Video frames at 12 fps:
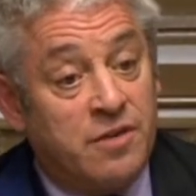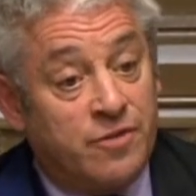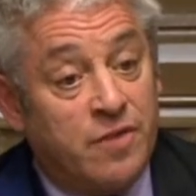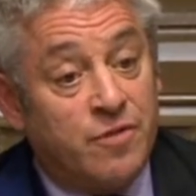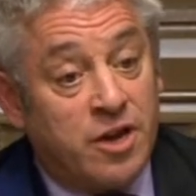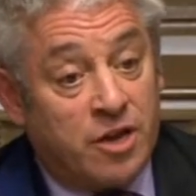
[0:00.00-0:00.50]
have
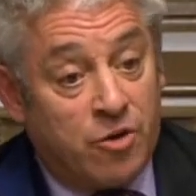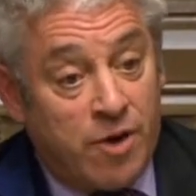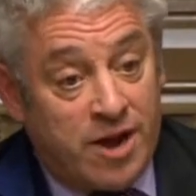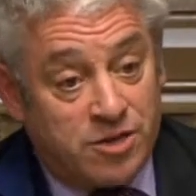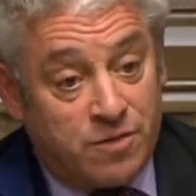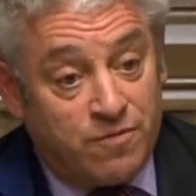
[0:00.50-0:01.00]
given
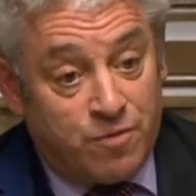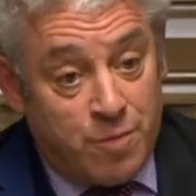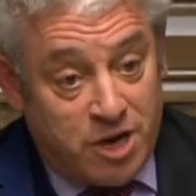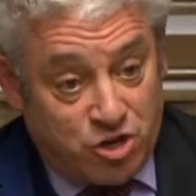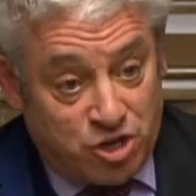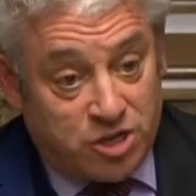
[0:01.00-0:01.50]
incorrect
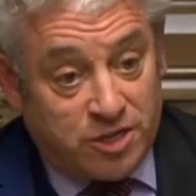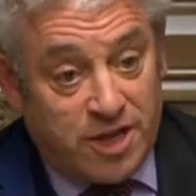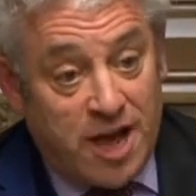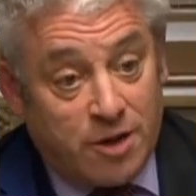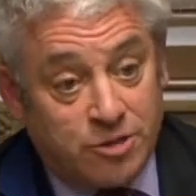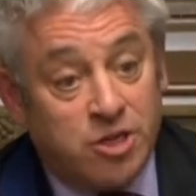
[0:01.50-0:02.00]
information to the
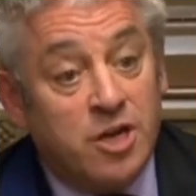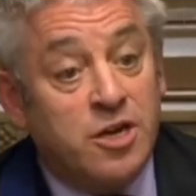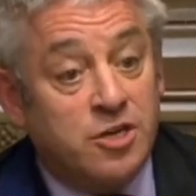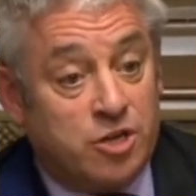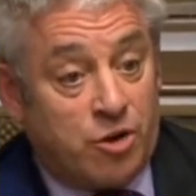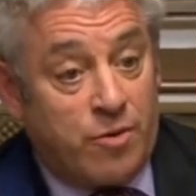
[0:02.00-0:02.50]
House
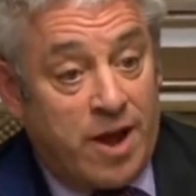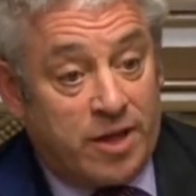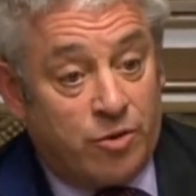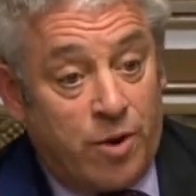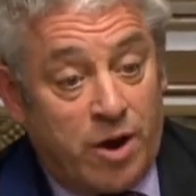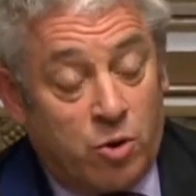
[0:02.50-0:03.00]
to
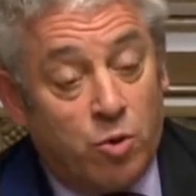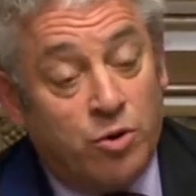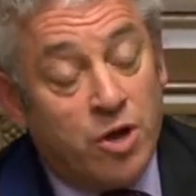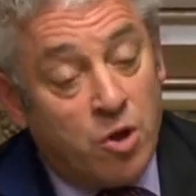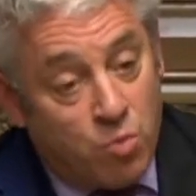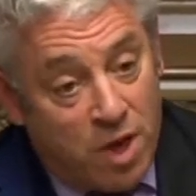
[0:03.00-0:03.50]
correct the record.
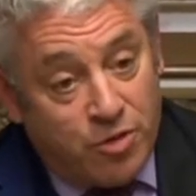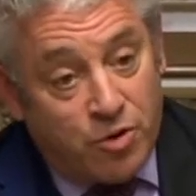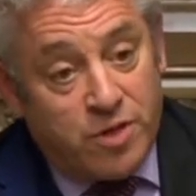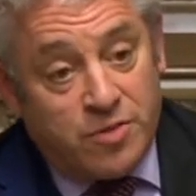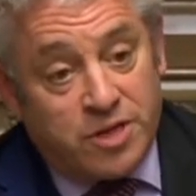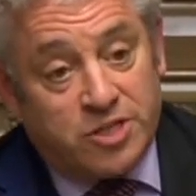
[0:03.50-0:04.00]

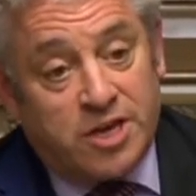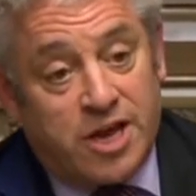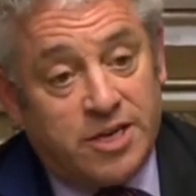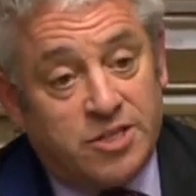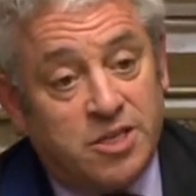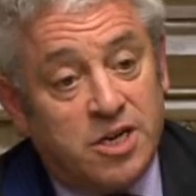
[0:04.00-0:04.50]
Whether in this
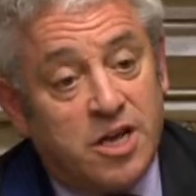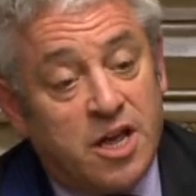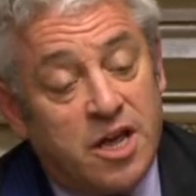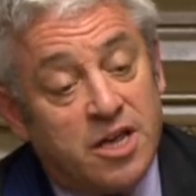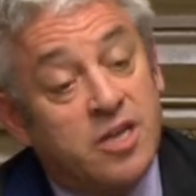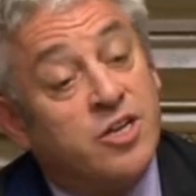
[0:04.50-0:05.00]
case
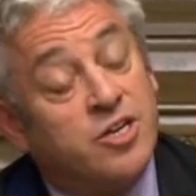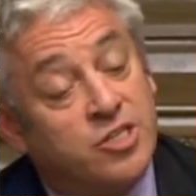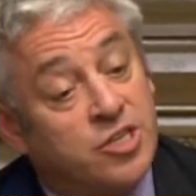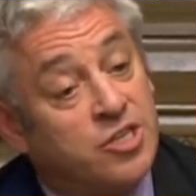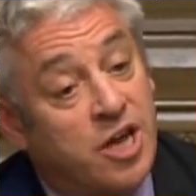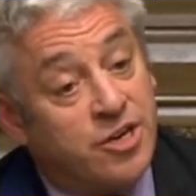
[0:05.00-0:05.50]
it is
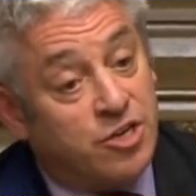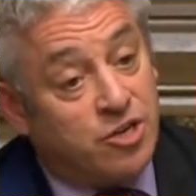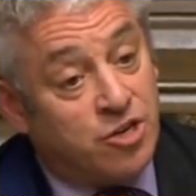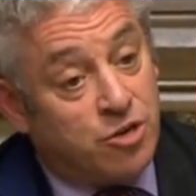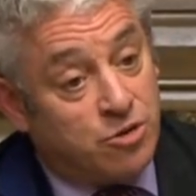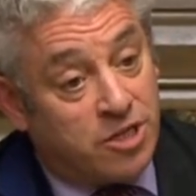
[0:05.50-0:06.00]
decided
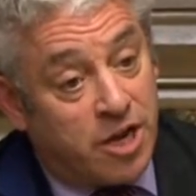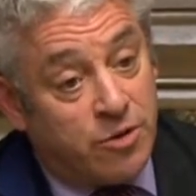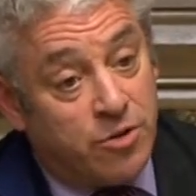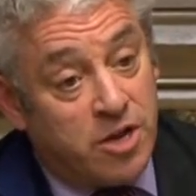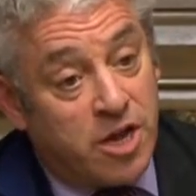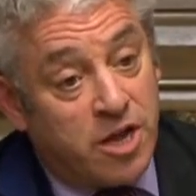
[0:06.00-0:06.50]
to do
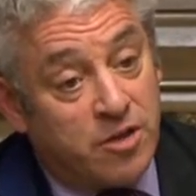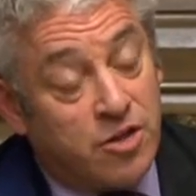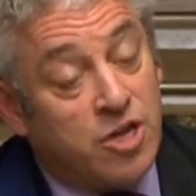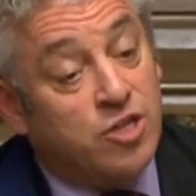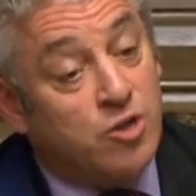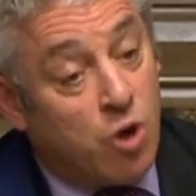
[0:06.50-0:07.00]
so
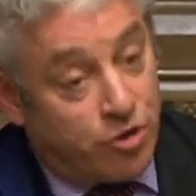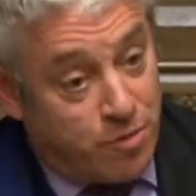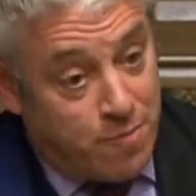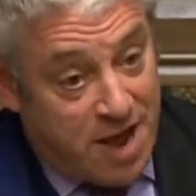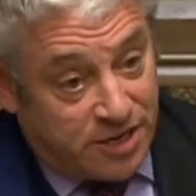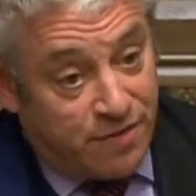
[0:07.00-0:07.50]
is not a
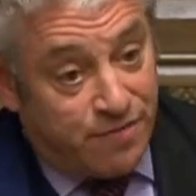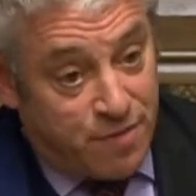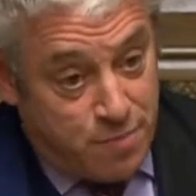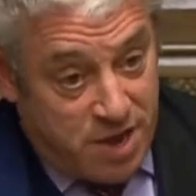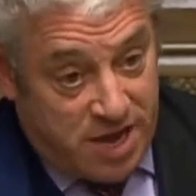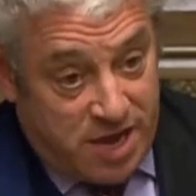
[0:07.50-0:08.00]
matter for
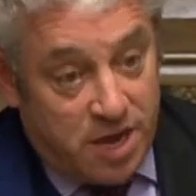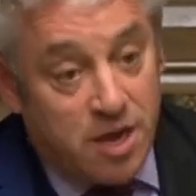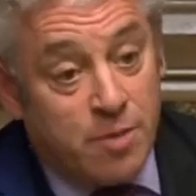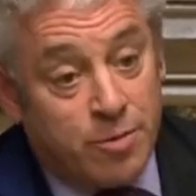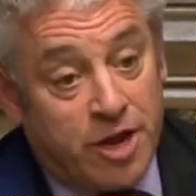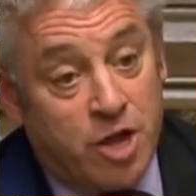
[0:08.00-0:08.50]
me,
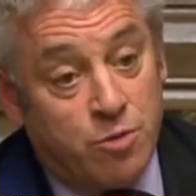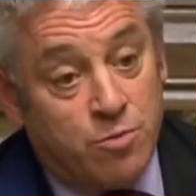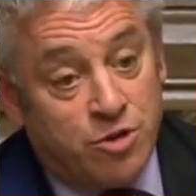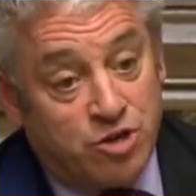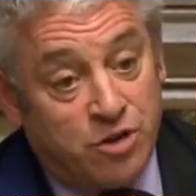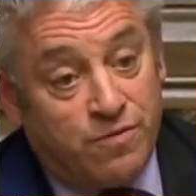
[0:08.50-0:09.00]
but I hope
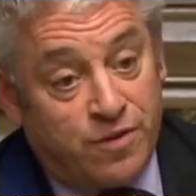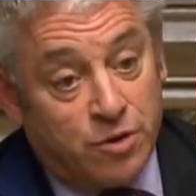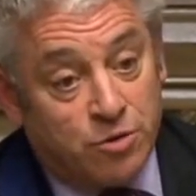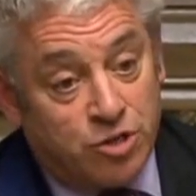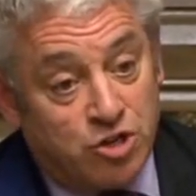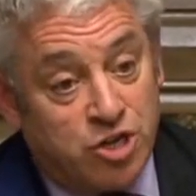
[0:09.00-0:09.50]
that she
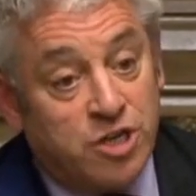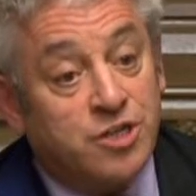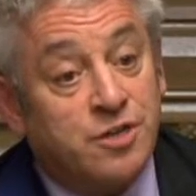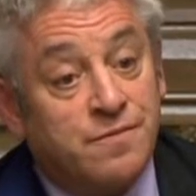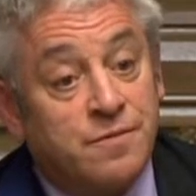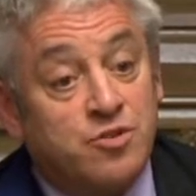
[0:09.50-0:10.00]
feels that she
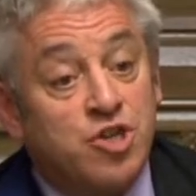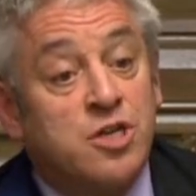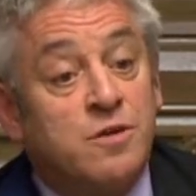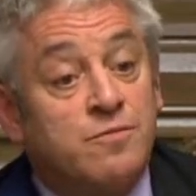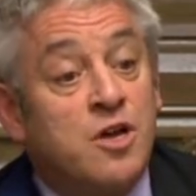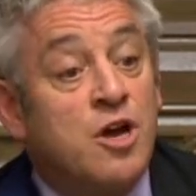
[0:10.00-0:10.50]
has
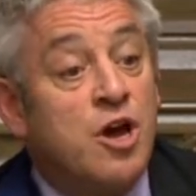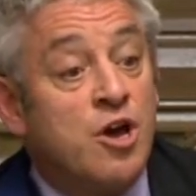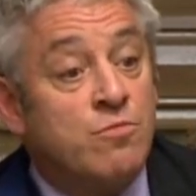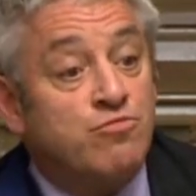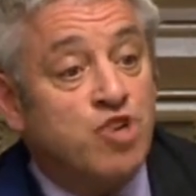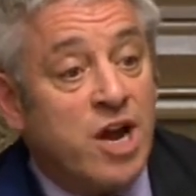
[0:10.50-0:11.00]
achieved her
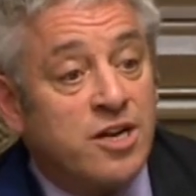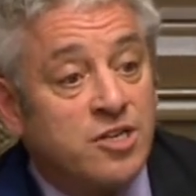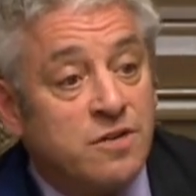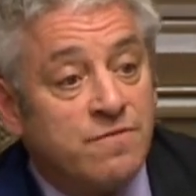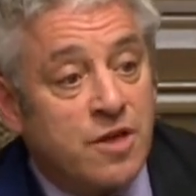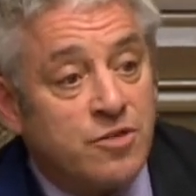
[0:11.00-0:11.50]

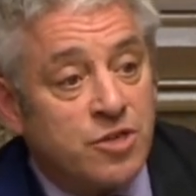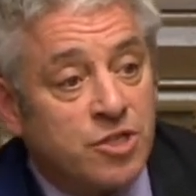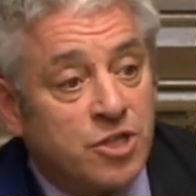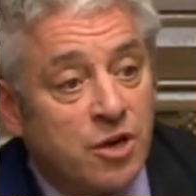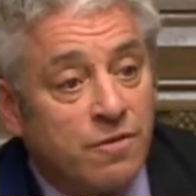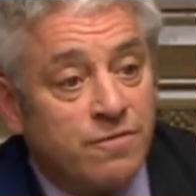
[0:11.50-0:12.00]
objective
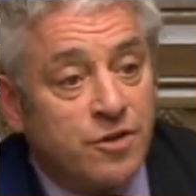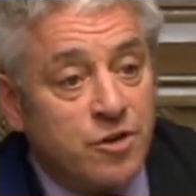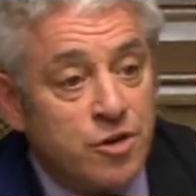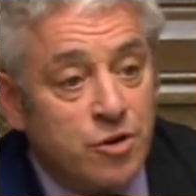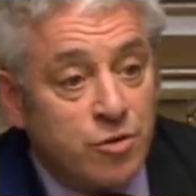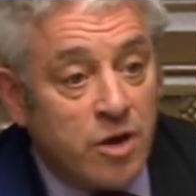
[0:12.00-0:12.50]
this
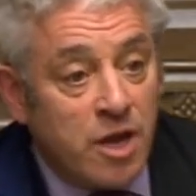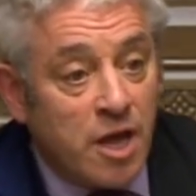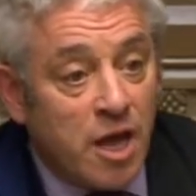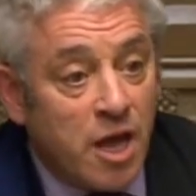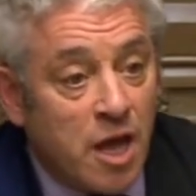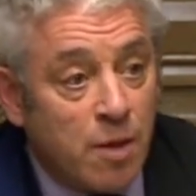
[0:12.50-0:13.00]
afternoon.
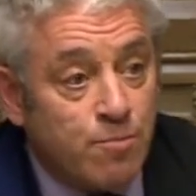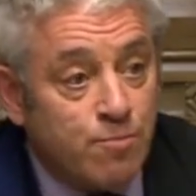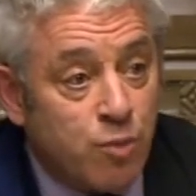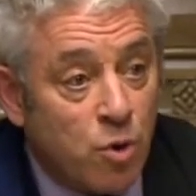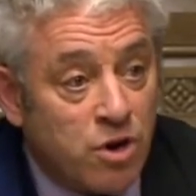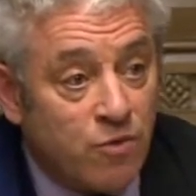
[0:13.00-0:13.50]

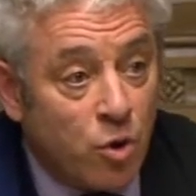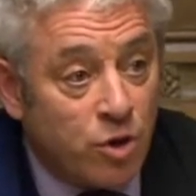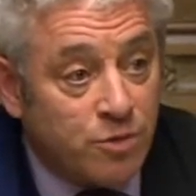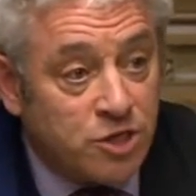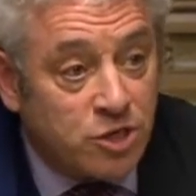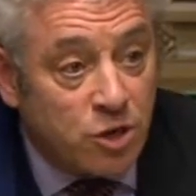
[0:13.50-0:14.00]
Point of
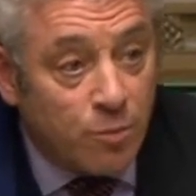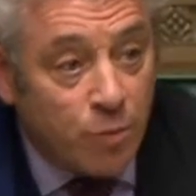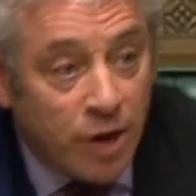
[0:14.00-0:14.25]
order, Mr. Tom